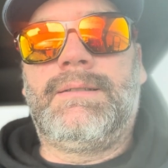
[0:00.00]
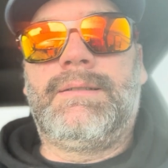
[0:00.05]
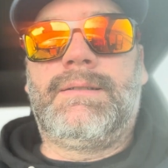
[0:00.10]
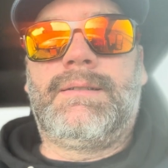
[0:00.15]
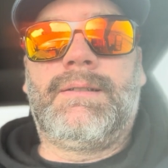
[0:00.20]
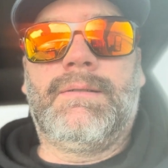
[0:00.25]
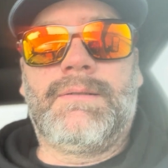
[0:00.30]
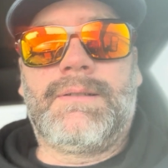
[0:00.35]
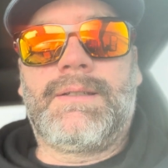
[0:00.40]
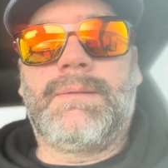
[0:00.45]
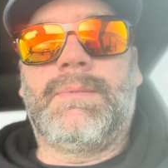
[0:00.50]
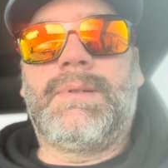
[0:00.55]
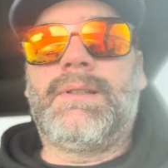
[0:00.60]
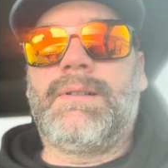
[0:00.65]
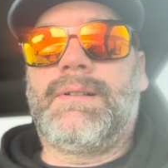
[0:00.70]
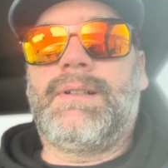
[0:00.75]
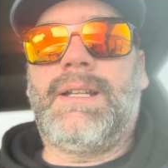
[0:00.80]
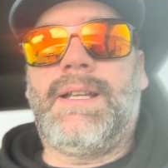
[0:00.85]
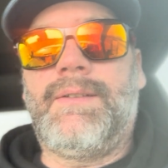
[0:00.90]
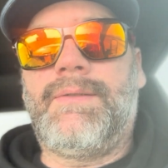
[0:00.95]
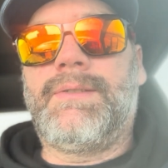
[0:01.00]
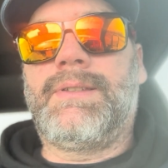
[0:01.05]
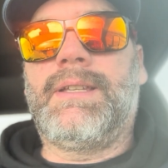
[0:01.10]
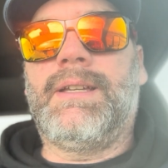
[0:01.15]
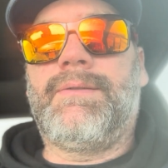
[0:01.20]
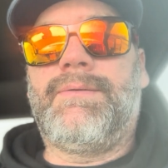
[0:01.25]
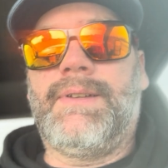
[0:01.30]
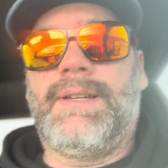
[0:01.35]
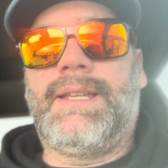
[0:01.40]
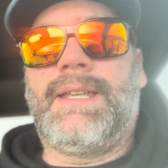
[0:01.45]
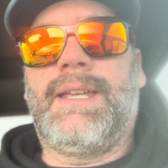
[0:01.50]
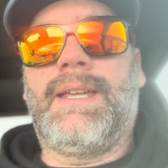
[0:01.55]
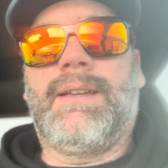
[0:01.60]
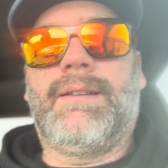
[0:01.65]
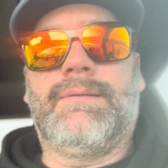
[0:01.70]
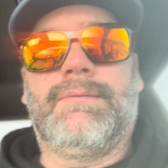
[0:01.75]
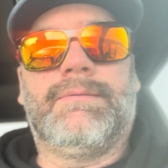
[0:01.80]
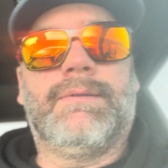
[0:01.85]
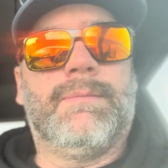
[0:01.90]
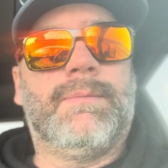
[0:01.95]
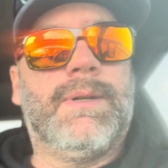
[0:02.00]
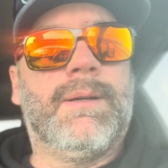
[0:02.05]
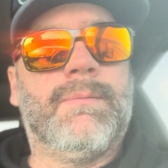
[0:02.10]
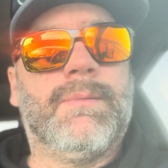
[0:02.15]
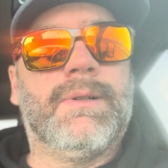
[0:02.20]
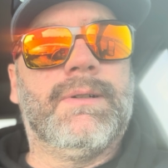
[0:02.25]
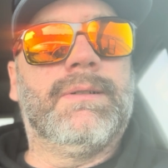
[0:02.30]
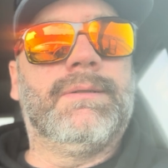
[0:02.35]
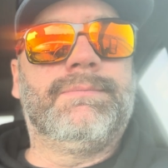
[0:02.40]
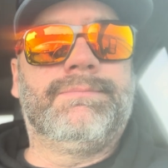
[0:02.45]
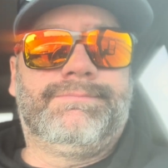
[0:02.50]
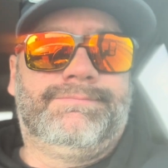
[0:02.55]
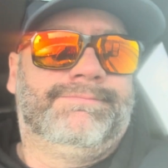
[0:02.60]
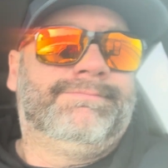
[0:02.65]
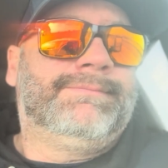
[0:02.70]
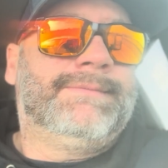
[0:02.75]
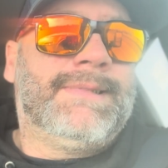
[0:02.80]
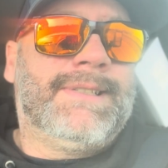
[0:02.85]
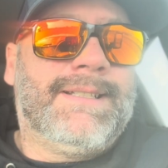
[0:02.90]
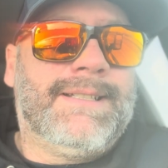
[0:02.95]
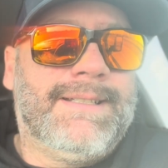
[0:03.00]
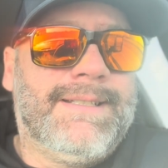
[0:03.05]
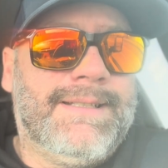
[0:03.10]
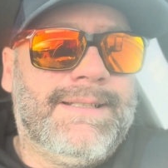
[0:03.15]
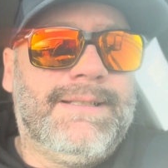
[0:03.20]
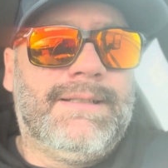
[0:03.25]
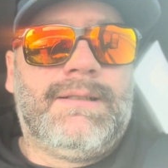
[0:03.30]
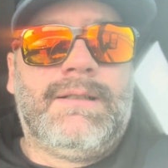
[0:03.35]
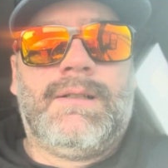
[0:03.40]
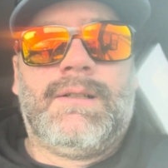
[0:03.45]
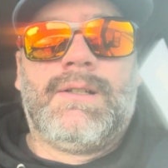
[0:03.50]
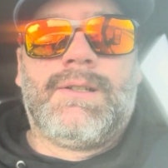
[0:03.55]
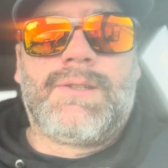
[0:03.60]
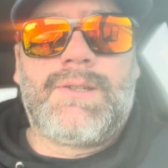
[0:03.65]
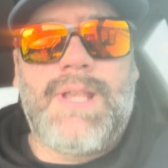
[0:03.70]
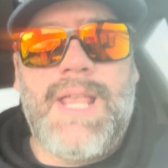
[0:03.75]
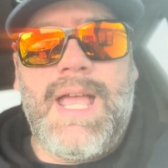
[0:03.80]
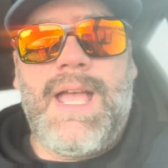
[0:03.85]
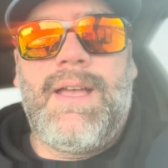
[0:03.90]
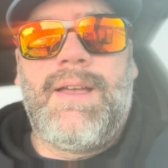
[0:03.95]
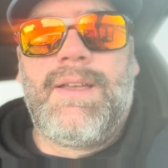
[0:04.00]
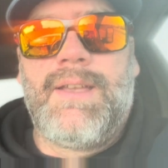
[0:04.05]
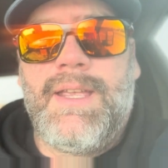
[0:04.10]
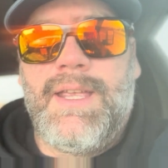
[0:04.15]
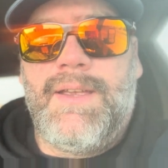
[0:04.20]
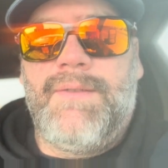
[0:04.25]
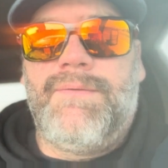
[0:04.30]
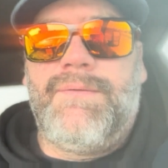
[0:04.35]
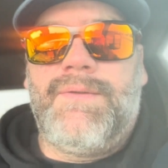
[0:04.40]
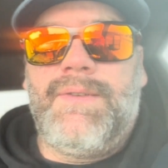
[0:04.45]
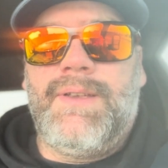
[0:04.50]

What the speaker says: There's some other knife stuff I can't remember. So yeah, if